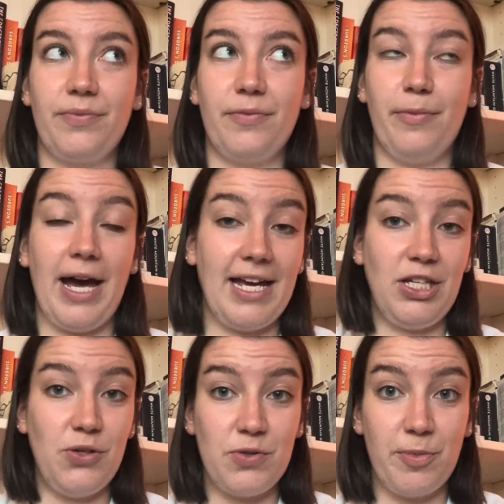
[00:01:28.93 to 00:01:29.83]
buying
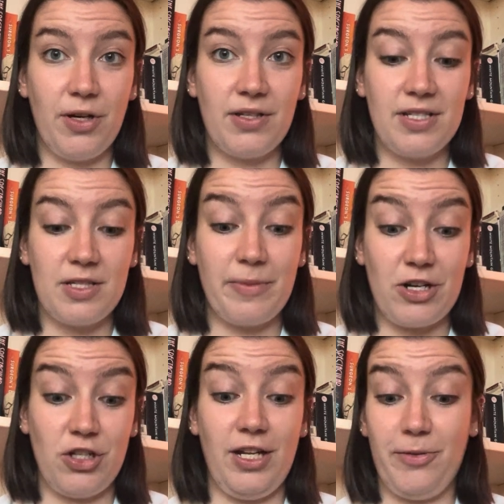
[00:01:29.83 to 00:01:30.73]
used books,
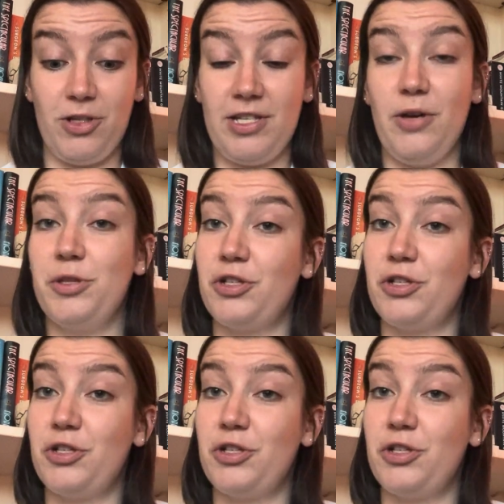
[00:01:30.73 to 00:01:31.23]
especially at a book sale when